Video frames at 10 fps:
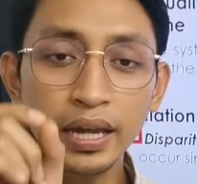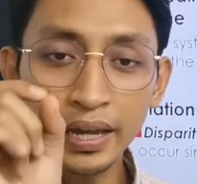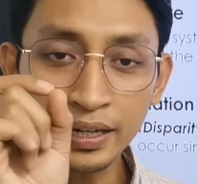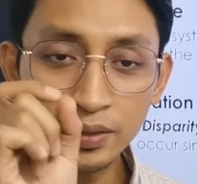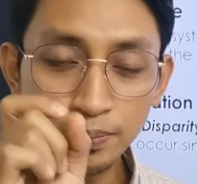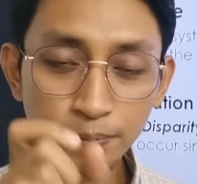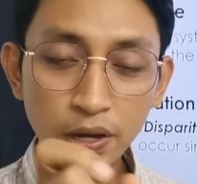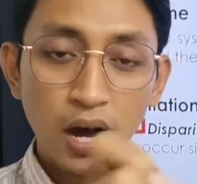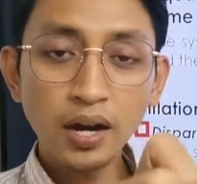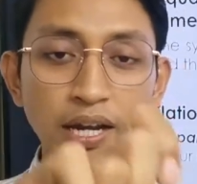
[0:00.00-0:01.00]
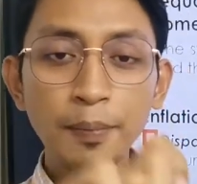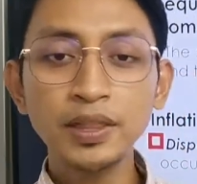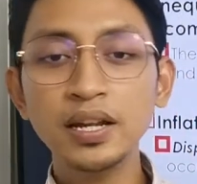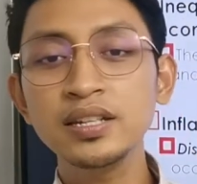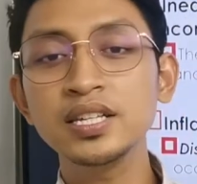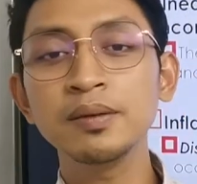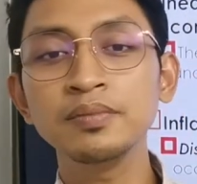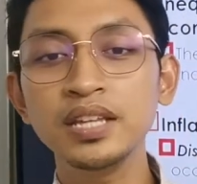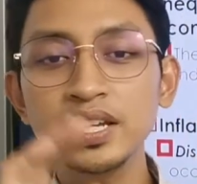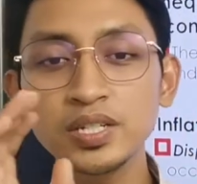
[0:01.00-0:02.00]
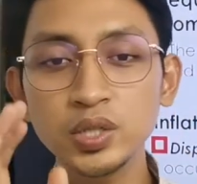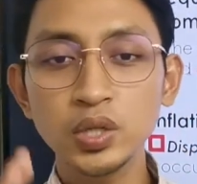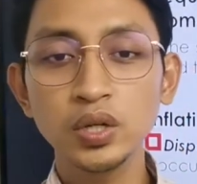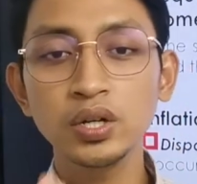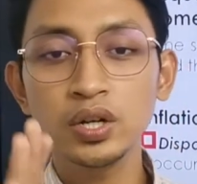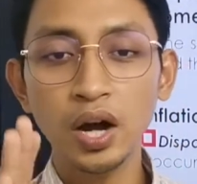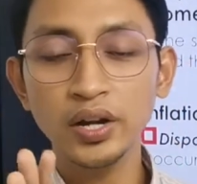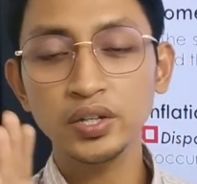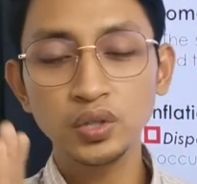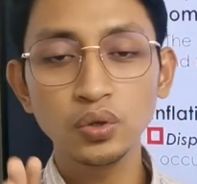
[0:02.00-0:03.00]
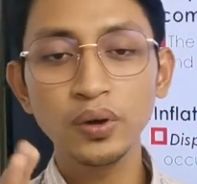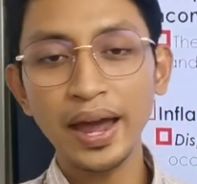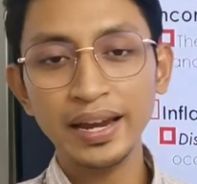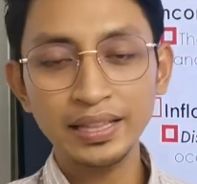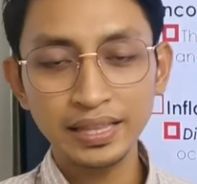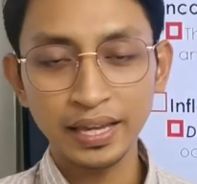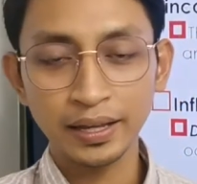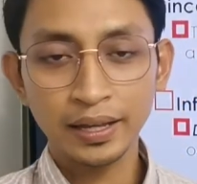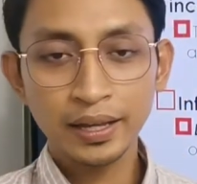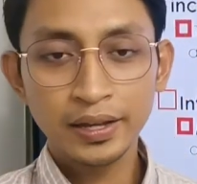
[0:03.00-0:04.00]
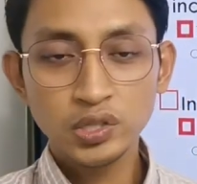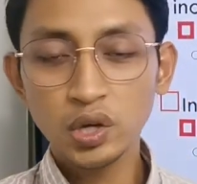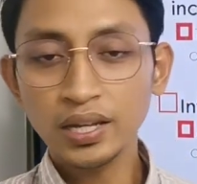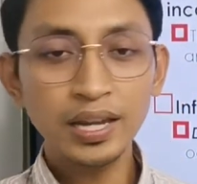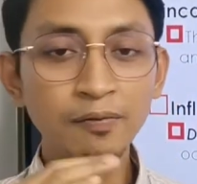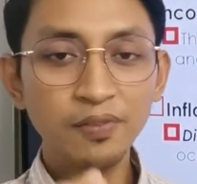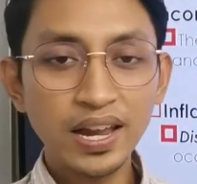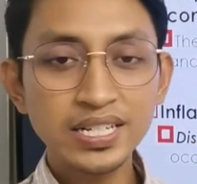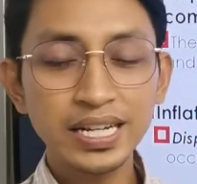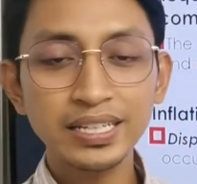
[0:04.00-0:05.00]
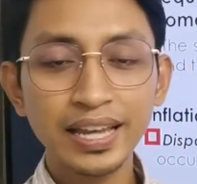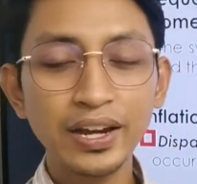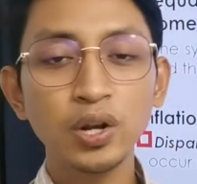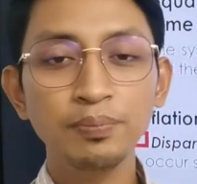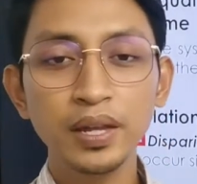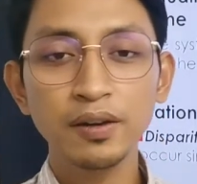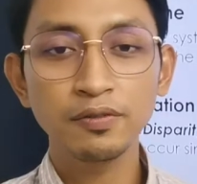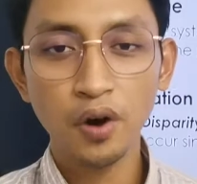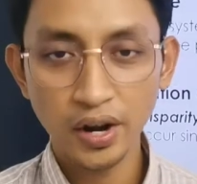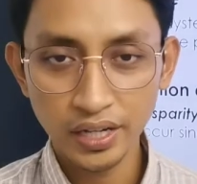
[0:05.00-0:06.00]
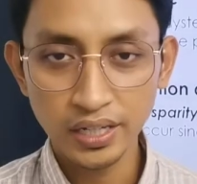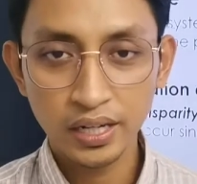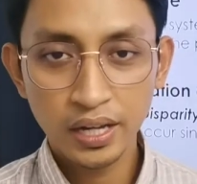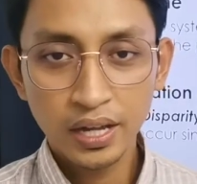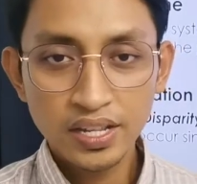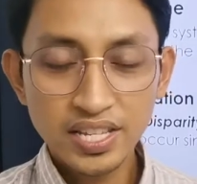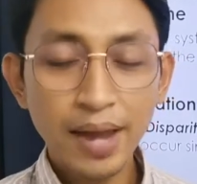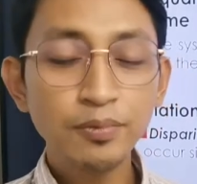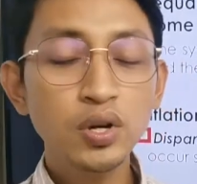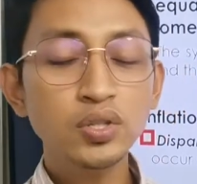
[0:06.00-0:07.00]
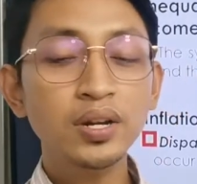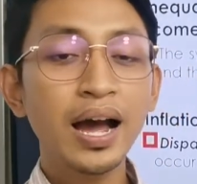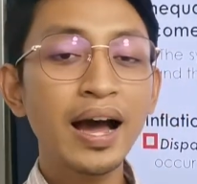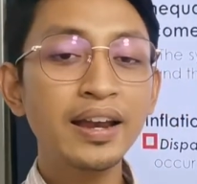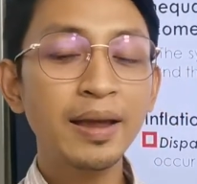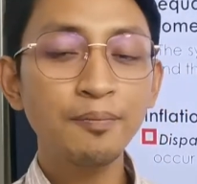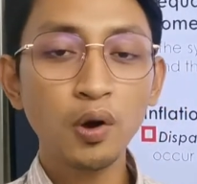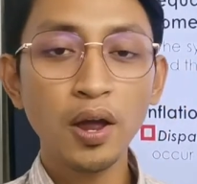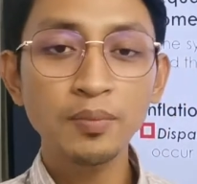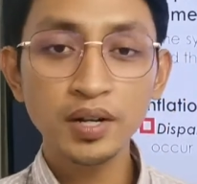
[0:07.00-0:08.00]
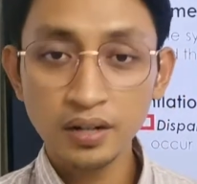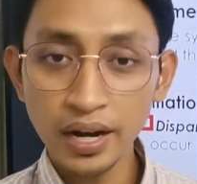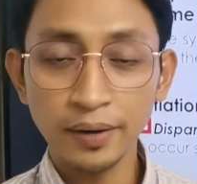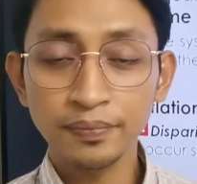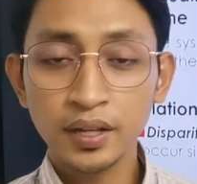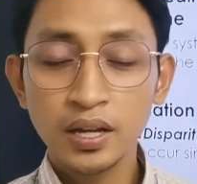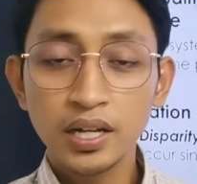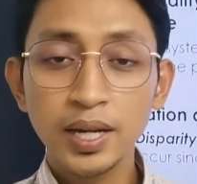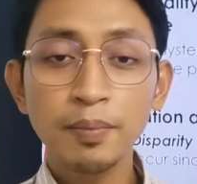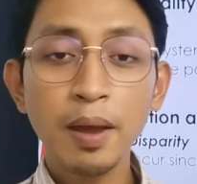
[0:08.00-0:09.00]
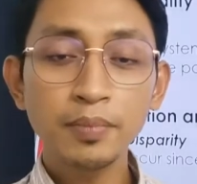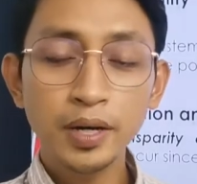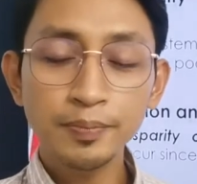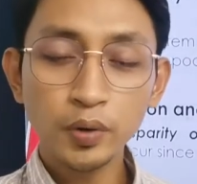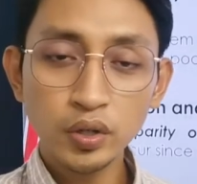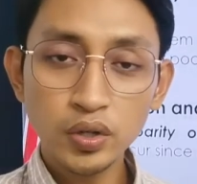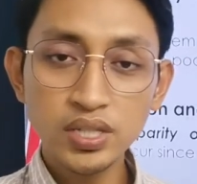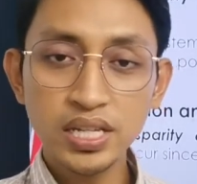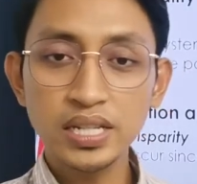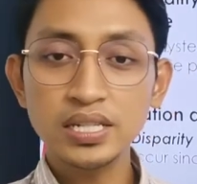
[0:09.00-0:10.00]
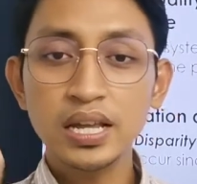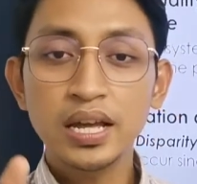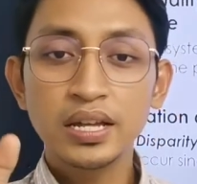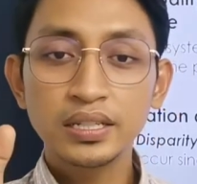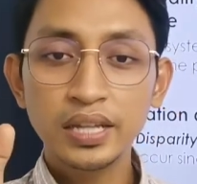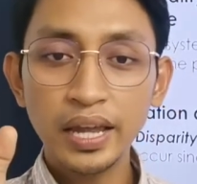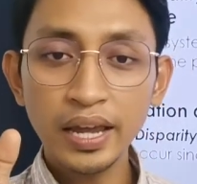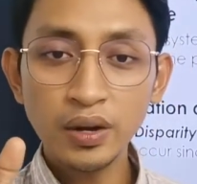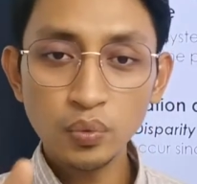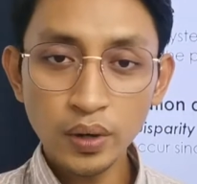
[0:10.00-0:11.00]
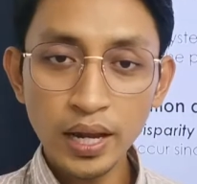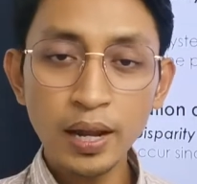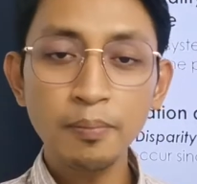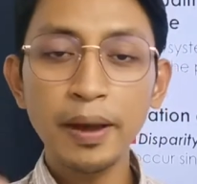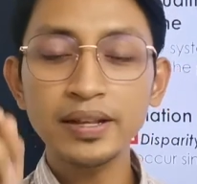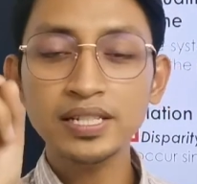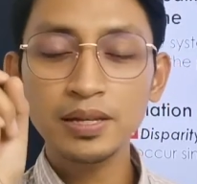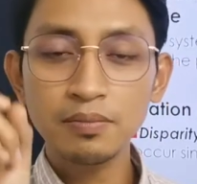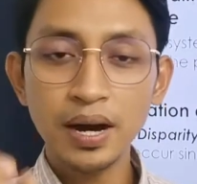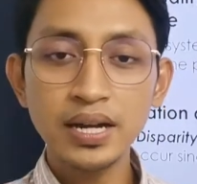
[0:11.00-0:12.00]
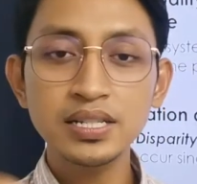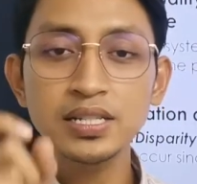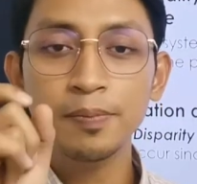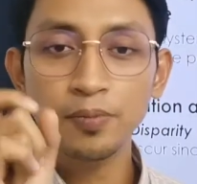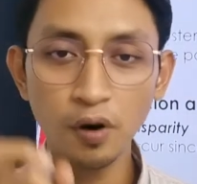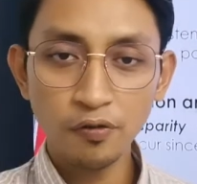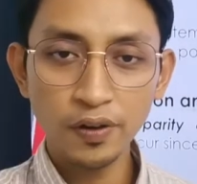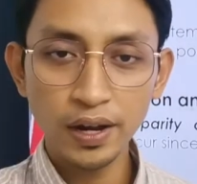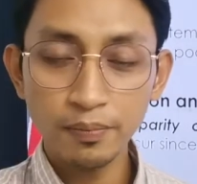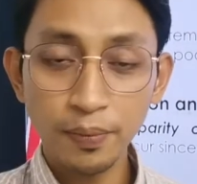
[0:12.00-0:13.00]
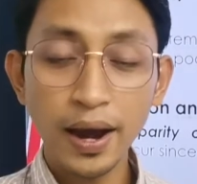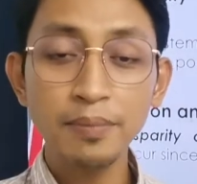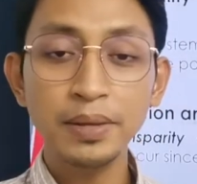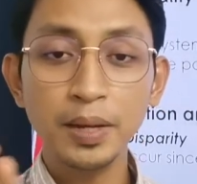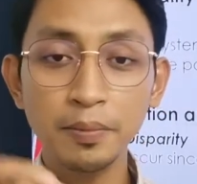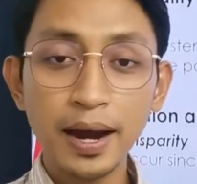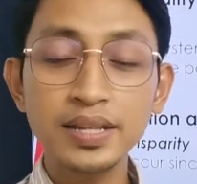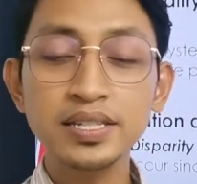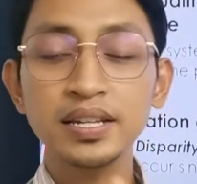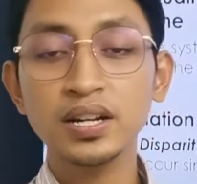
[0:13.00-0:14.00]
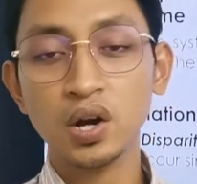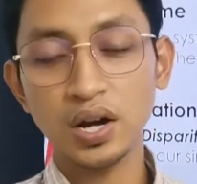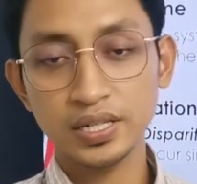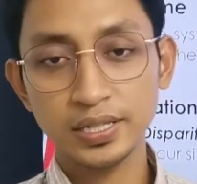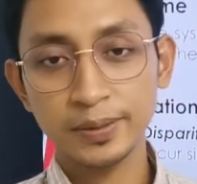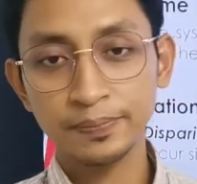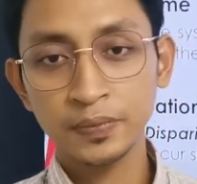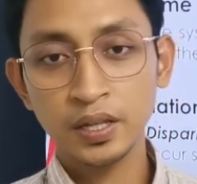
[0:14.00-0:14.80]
in pure capitalism, they should not do anything. So inflation cannot be avoided. Same goes to the unemployment rate. Remember, producers, they will maximize the profit by minimizing the cost.